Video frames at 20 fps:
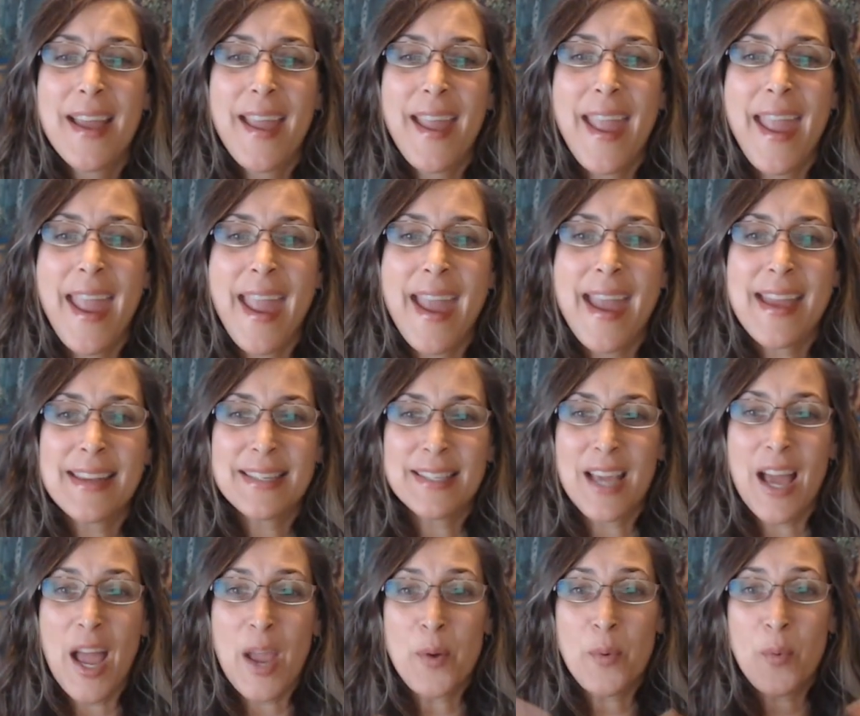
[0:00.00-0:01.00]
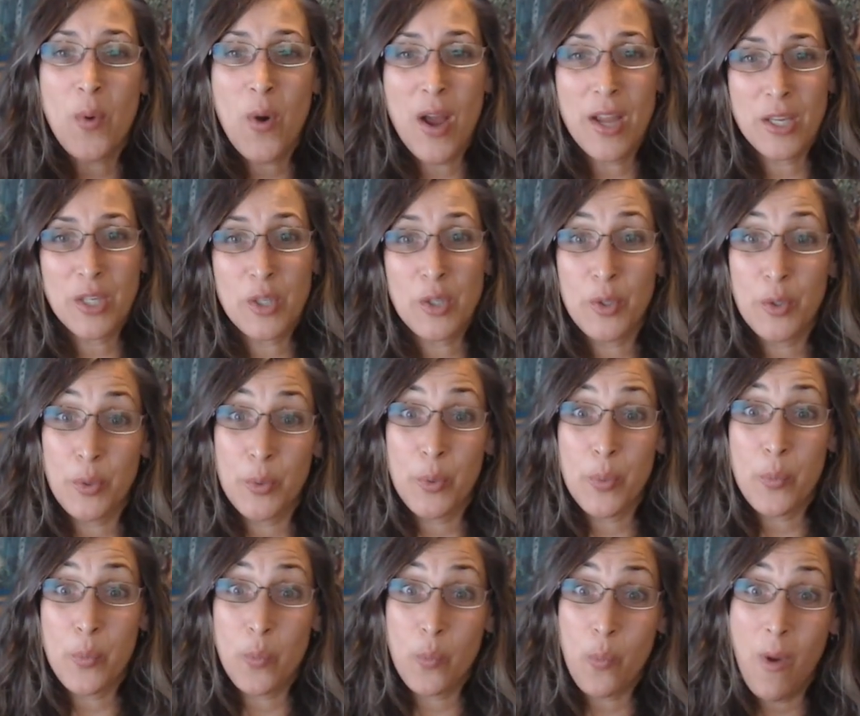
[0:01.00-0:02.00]
And I want you,
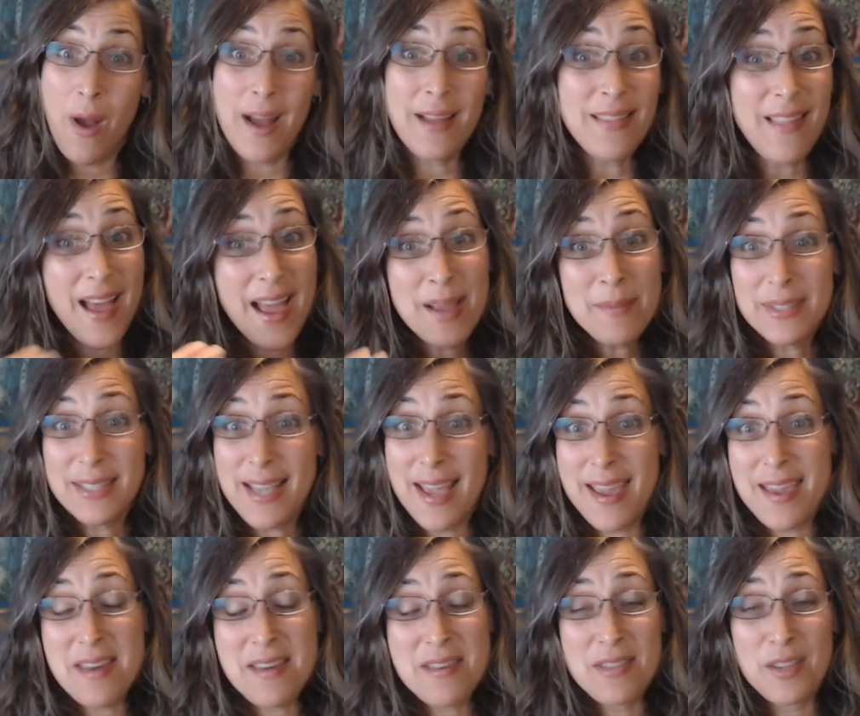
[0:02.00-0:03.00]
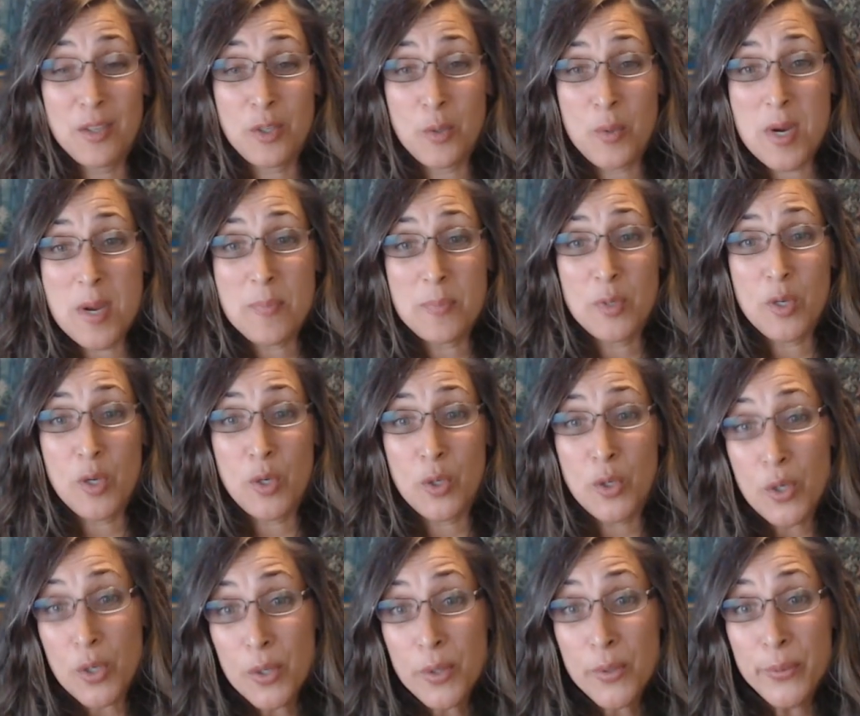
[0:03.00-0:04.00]
while I'm saying the script,
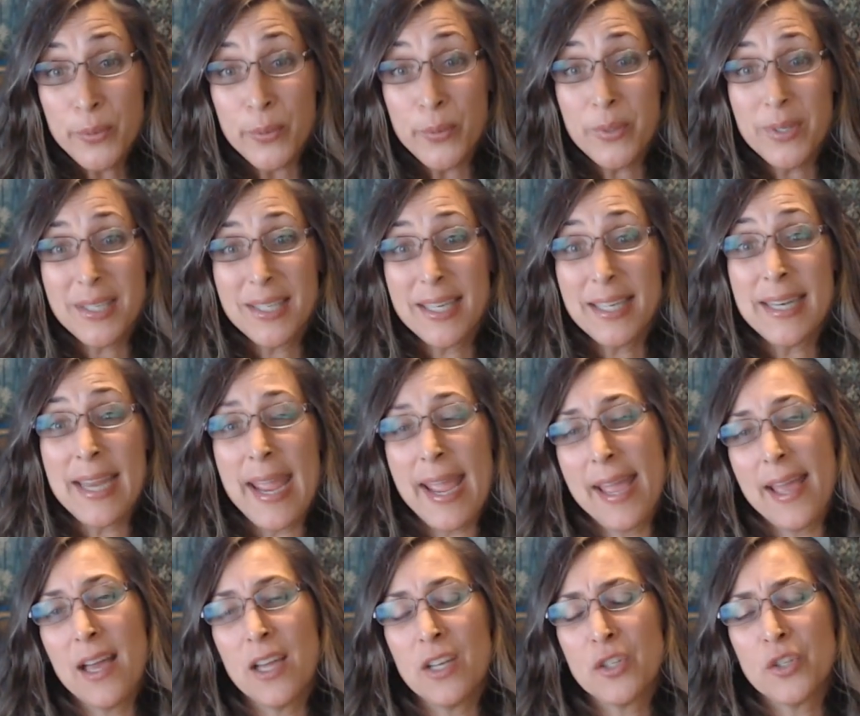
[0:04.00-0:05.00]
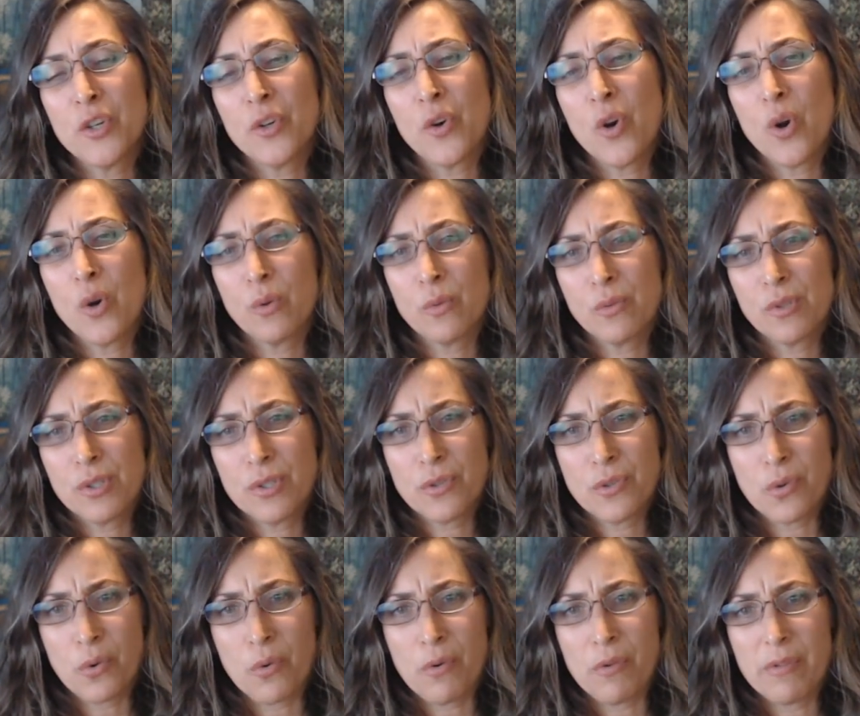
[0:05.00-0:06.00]
you can add your own
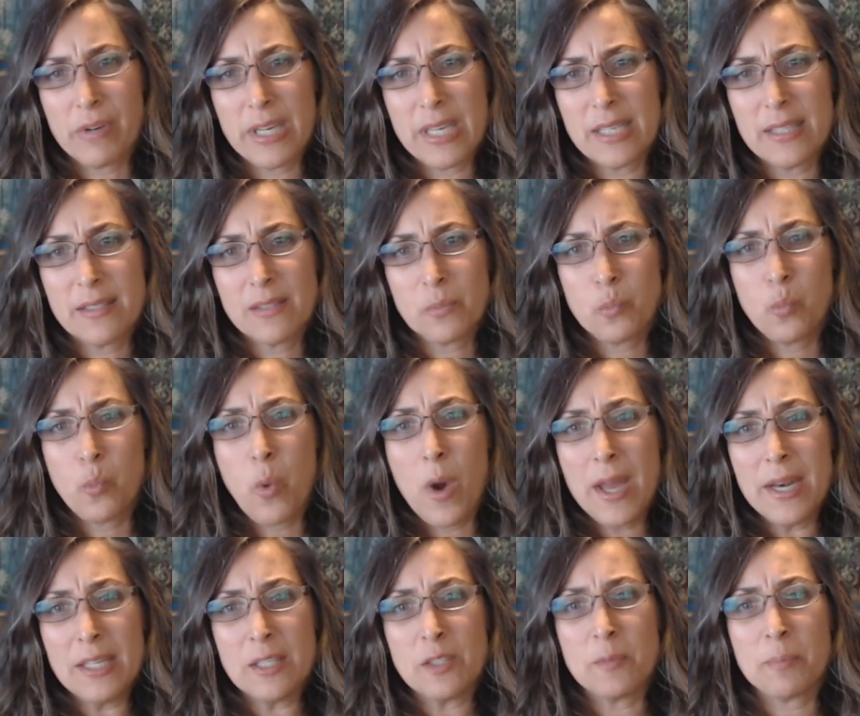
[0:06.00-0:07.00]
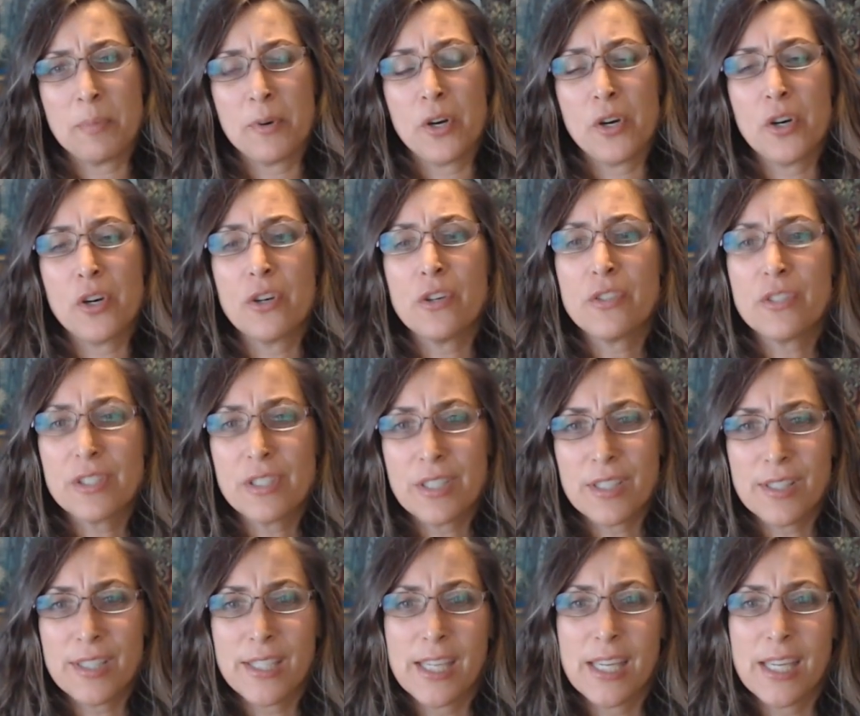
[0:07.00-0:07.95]
stories. What is personally